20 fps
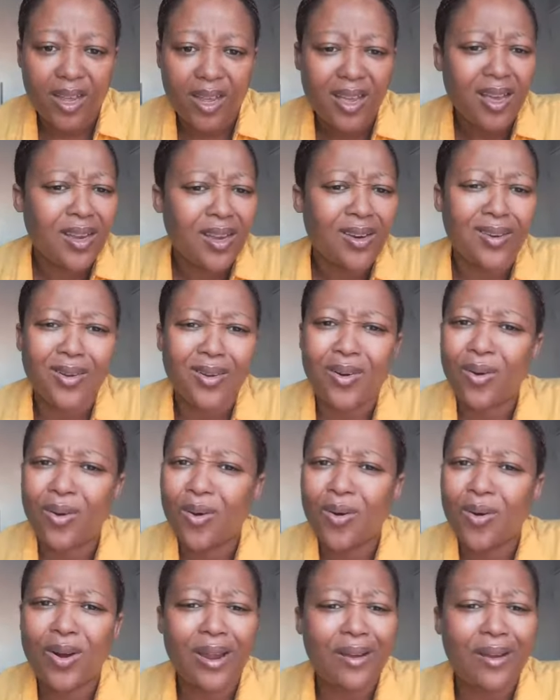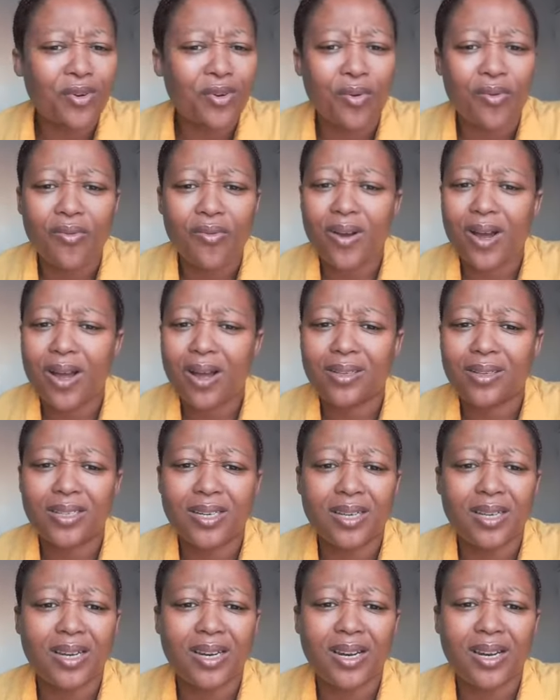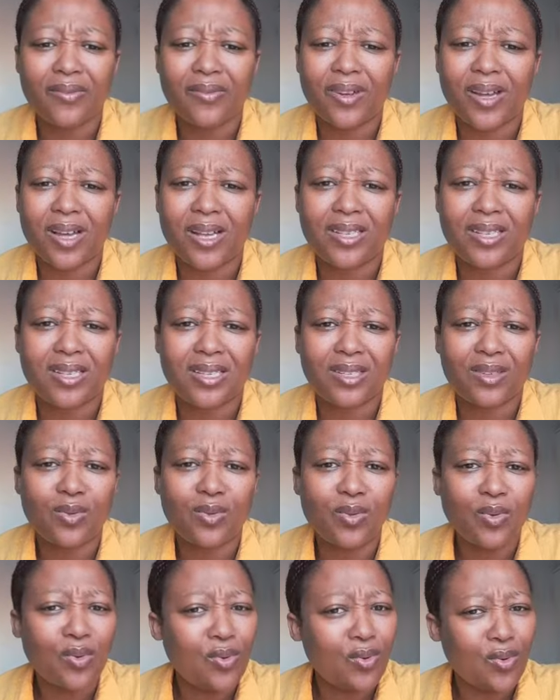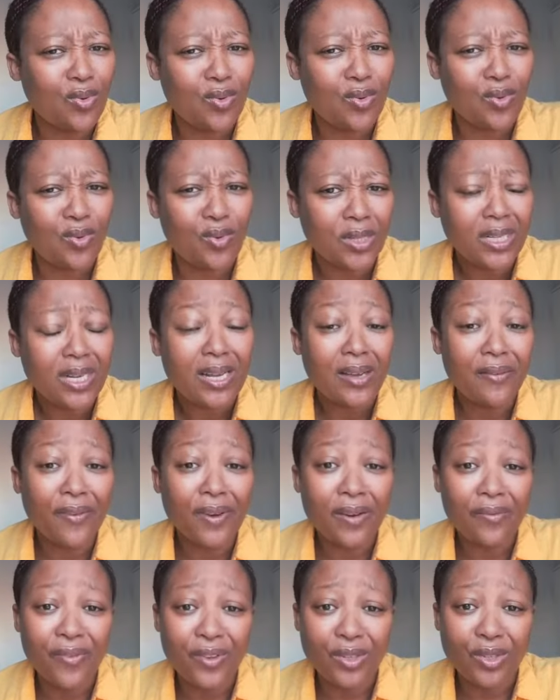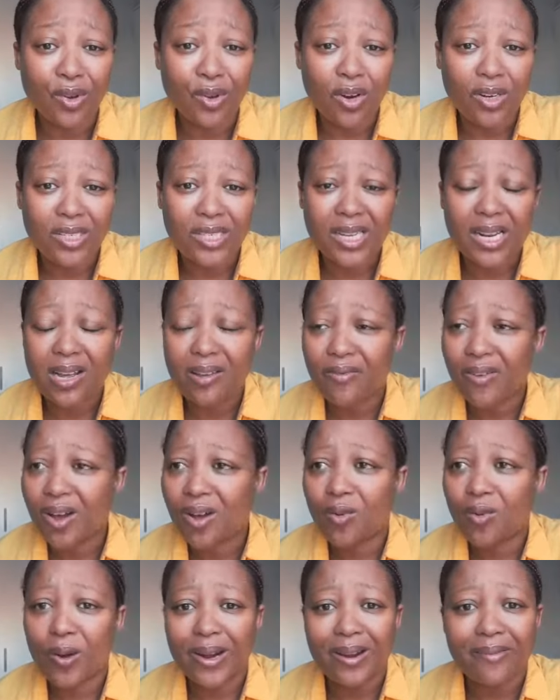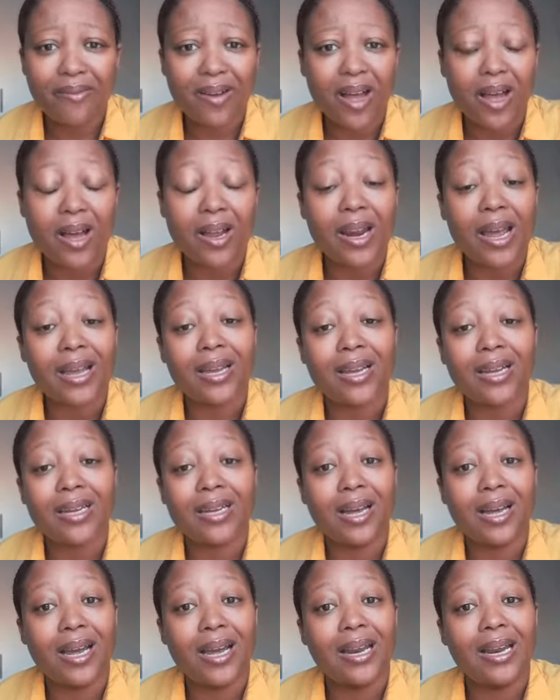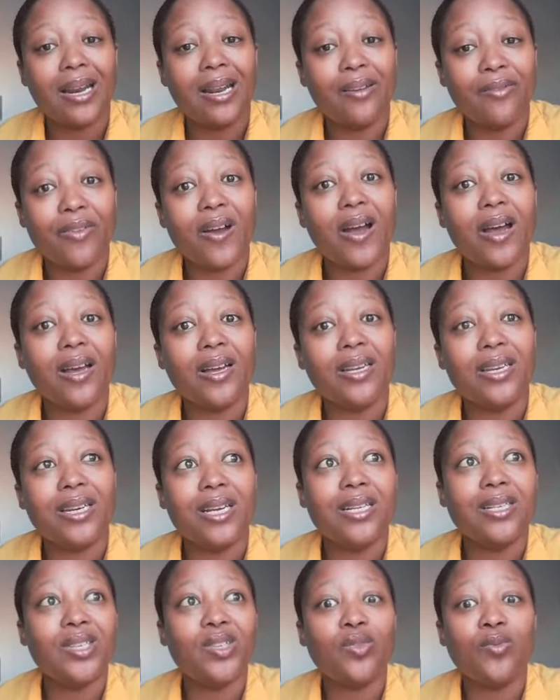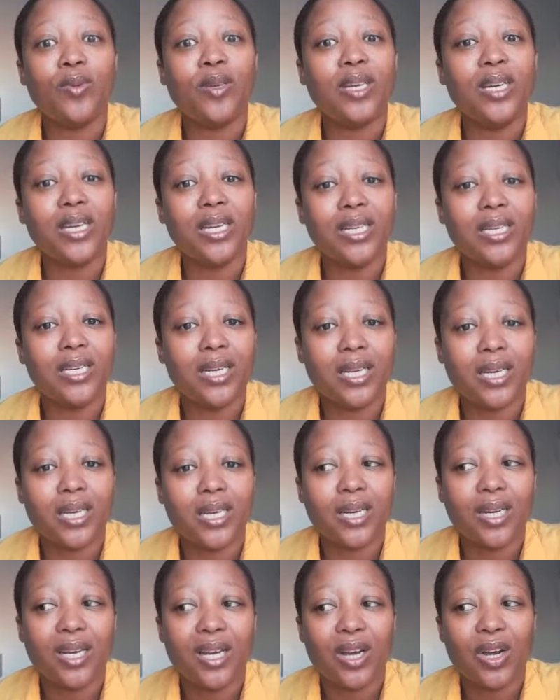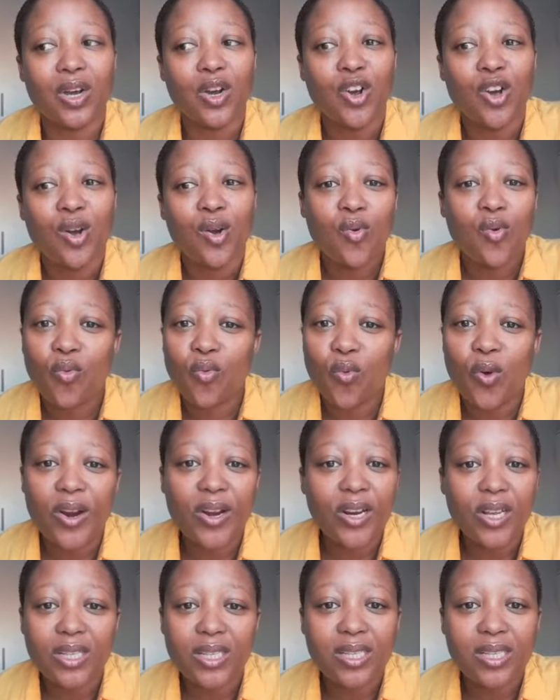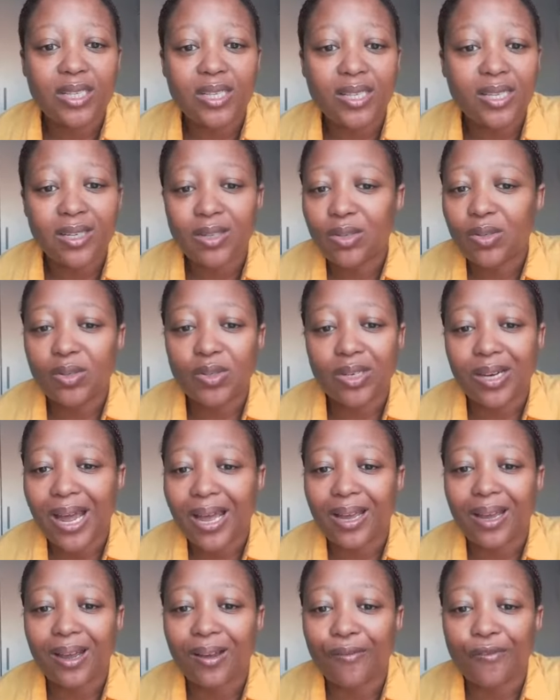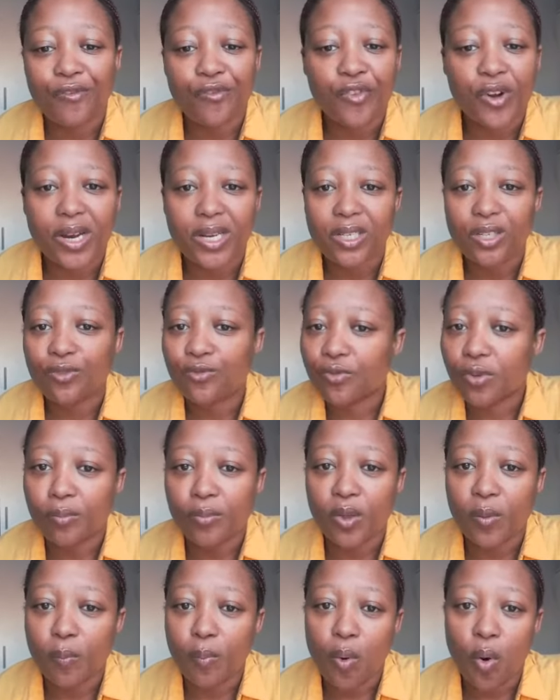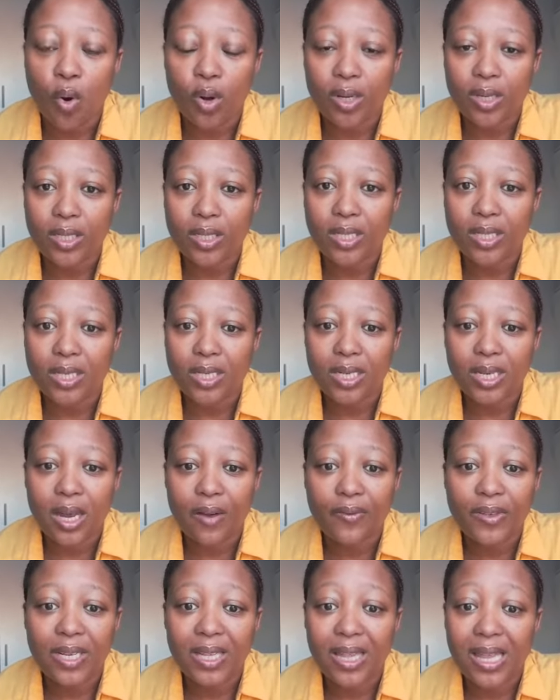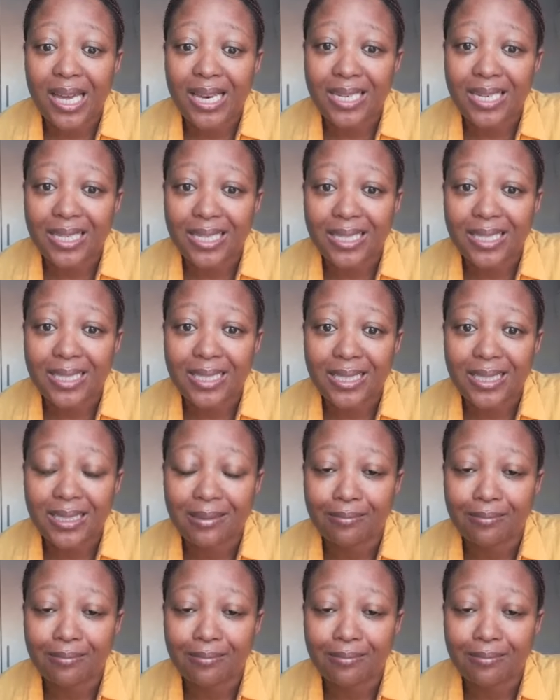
No leftover chicken livers. You even if it's ox liver or whatever, like a liver needs to be eaten when it's still like fresh from the pot. After that,